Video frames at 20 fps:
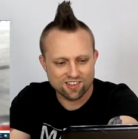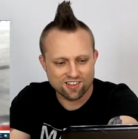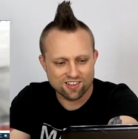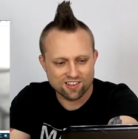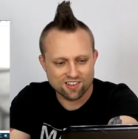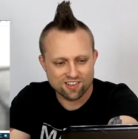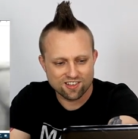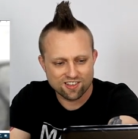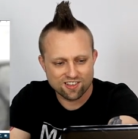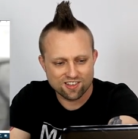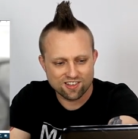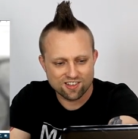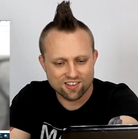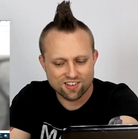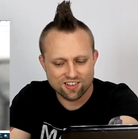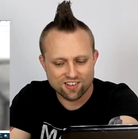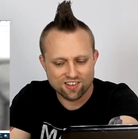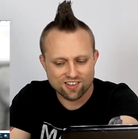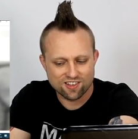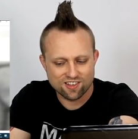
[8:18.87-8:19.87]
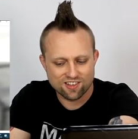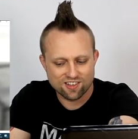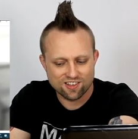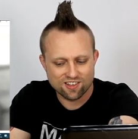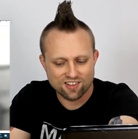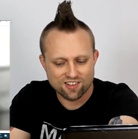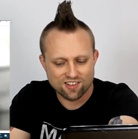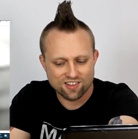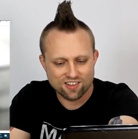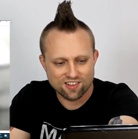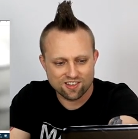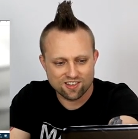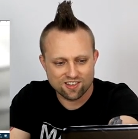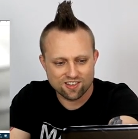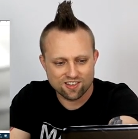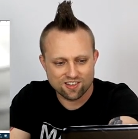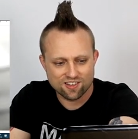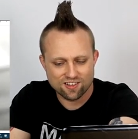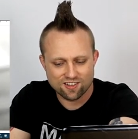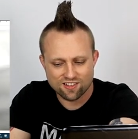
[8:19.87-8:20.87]

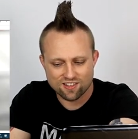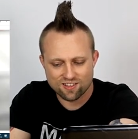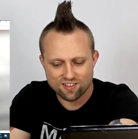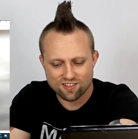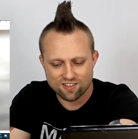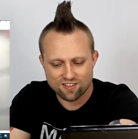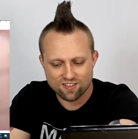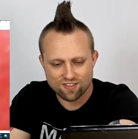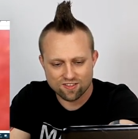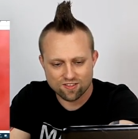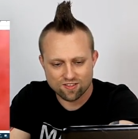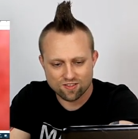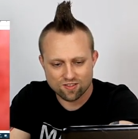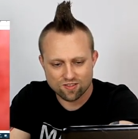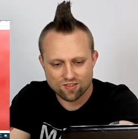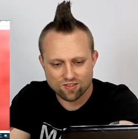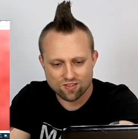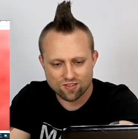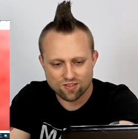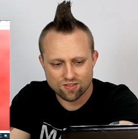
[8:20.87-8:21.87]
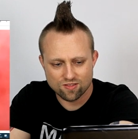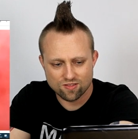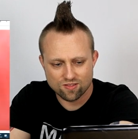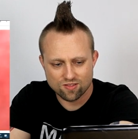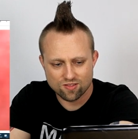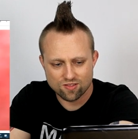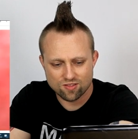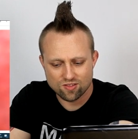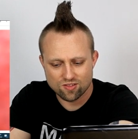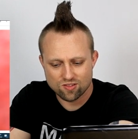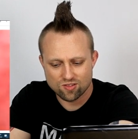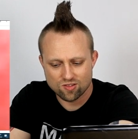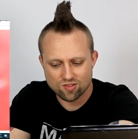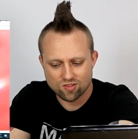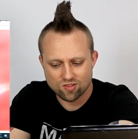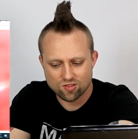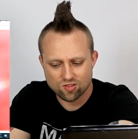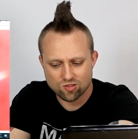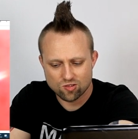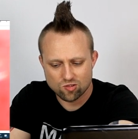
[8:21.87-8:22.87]

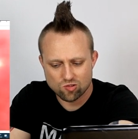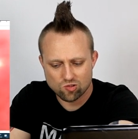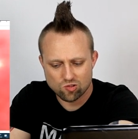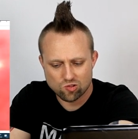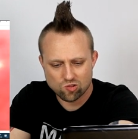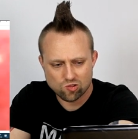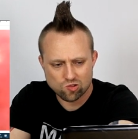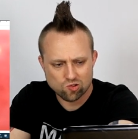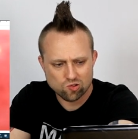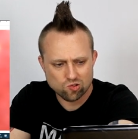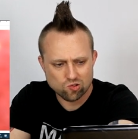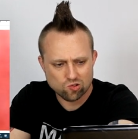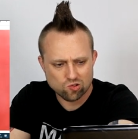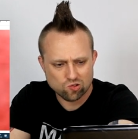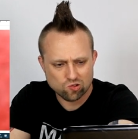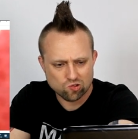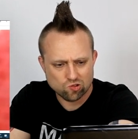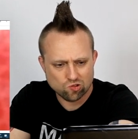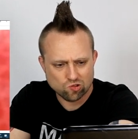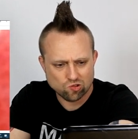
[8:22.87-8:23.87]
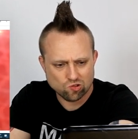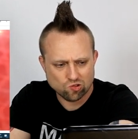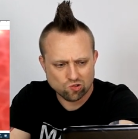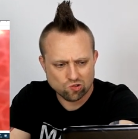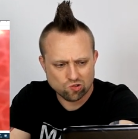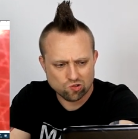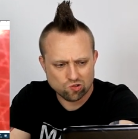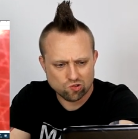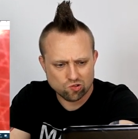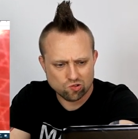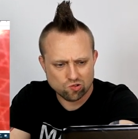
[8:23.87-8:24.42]
(silence)